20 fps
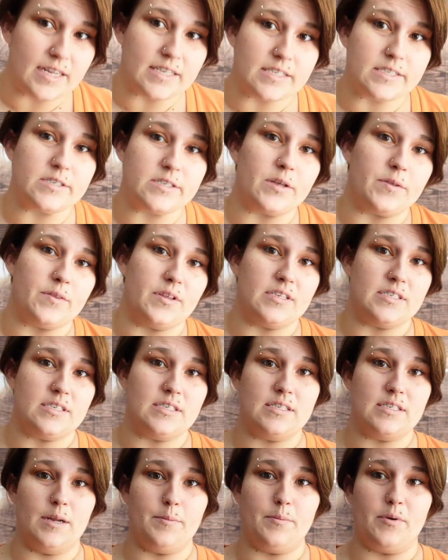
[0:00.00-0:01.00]
So this
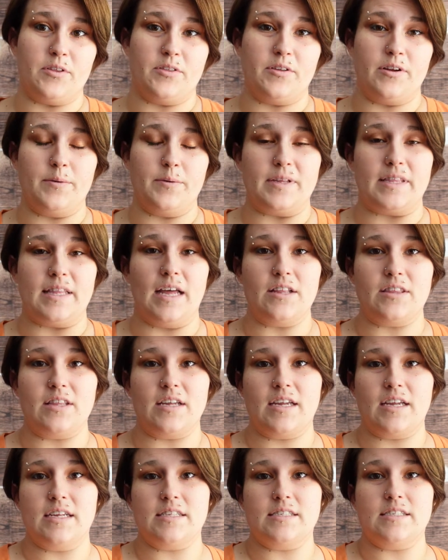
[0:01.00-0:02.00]
is number 3 without the
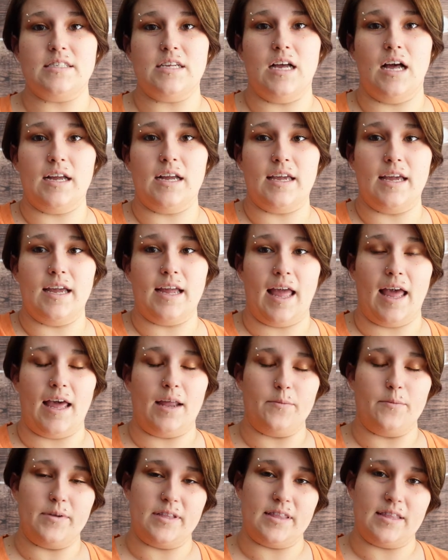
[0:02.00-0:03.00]
kids talking
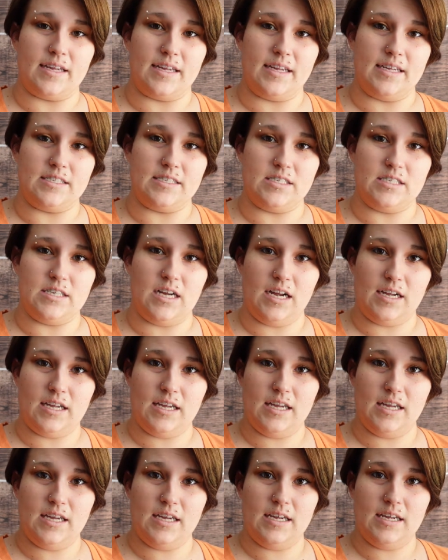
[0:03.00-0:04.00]
and with the kids
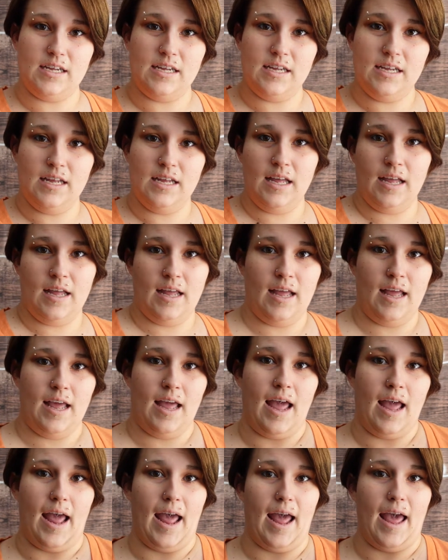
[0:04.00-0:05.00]
talking,
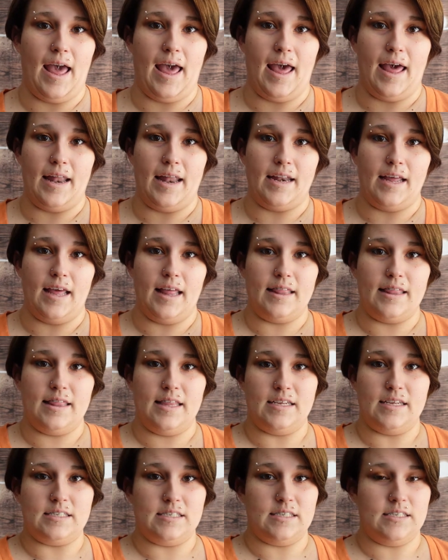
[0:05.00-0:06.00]
and
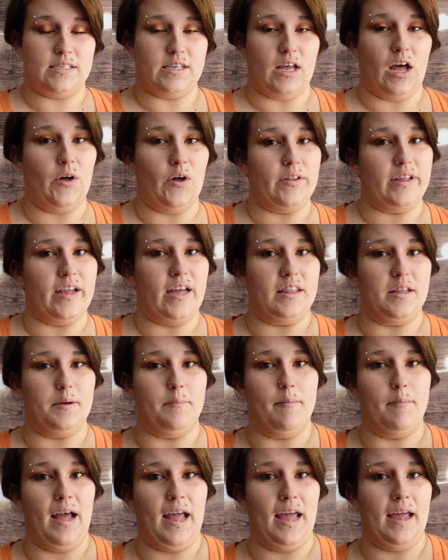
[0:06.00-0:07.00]
this is only on the
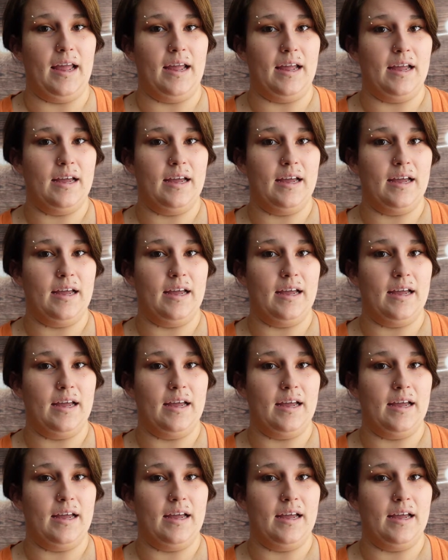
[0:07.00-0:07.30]
mic.